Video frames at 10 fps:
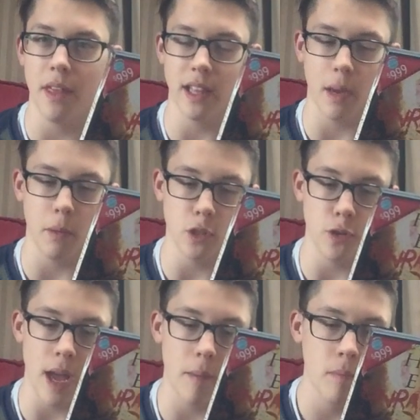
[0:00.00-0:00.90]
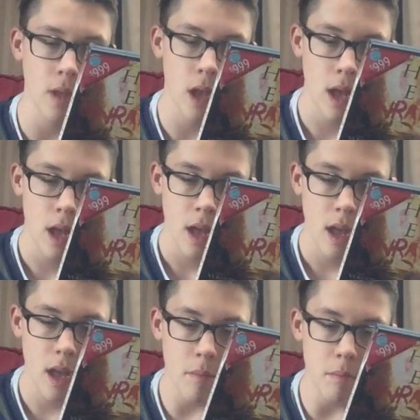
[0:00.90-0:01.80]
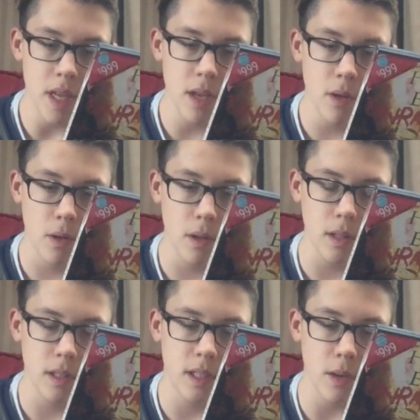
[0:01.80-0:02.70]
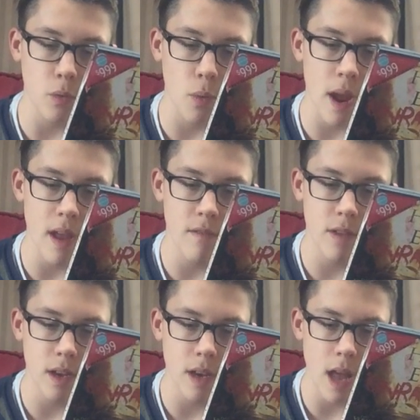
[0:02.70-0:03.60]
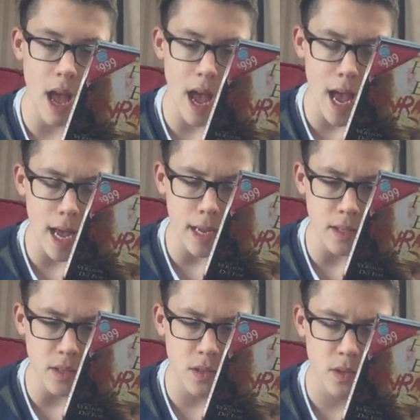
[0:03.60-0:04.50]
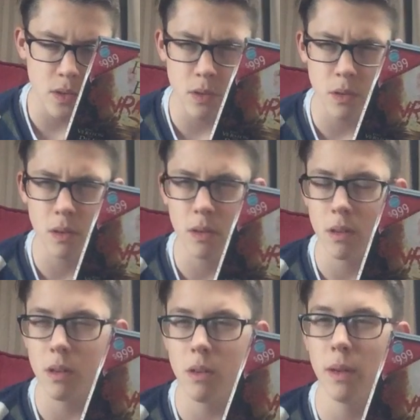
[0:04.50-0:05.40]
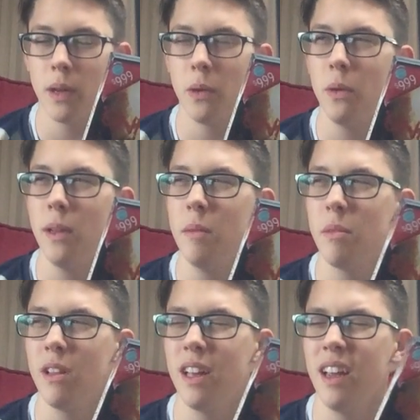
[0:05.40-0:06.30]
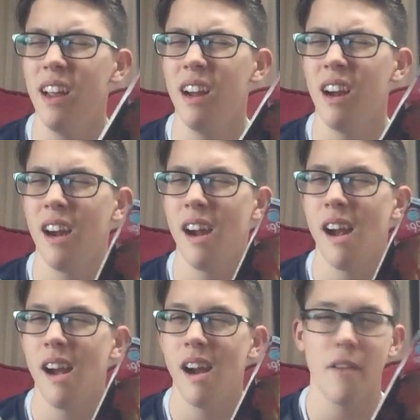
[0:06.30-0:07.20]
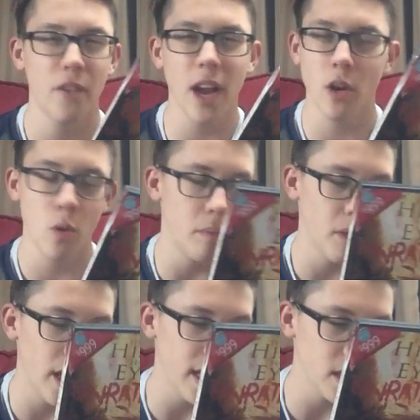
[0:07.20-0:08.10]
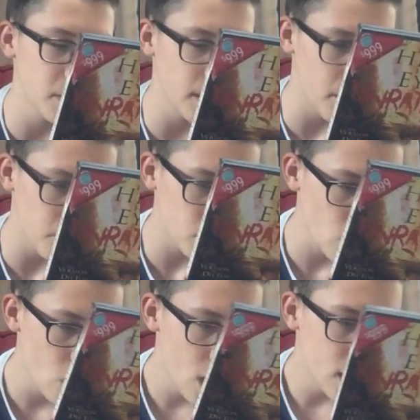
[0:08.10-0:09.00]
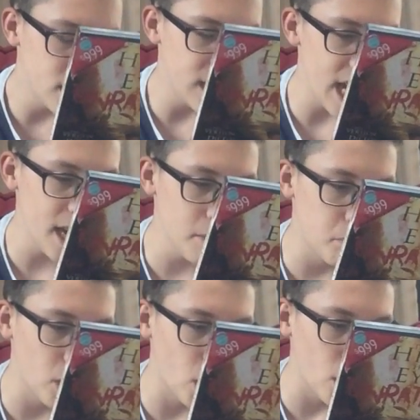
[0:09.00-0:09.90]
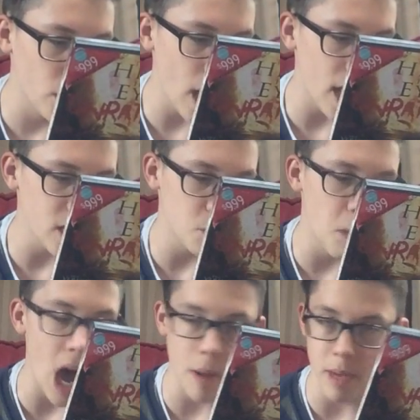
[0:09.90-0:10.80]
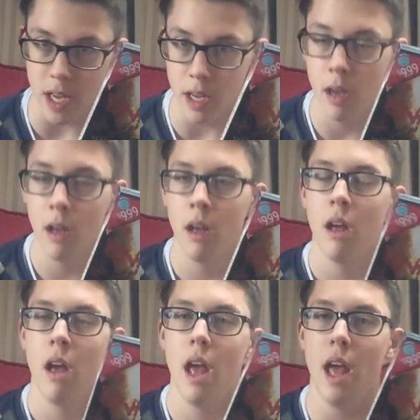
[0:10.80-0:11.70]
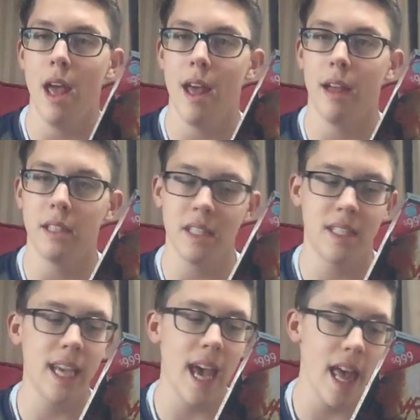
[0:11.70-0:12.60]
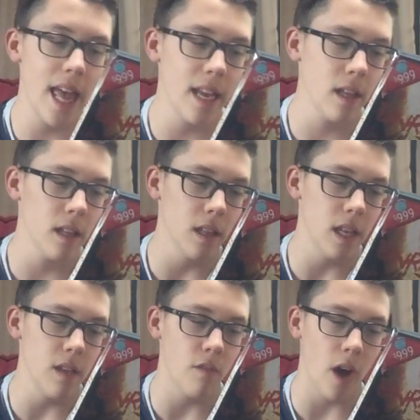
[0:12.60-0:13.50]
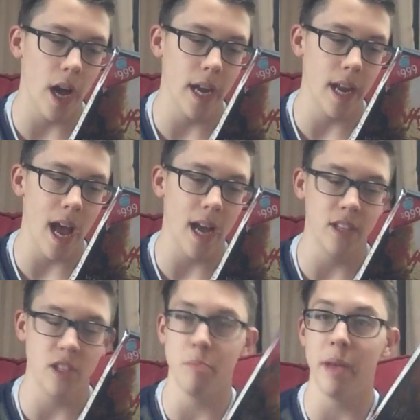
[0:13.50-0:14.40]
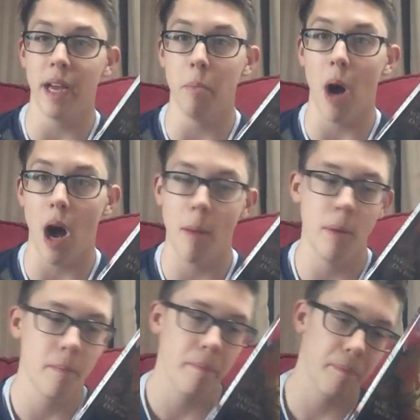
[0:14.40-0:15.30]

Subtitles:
I think that was her name, Emile de Raven as... Wait, who did he play? I forget who he plays, but Dan Bird as Bobby, and Ted Levine as Big Bob.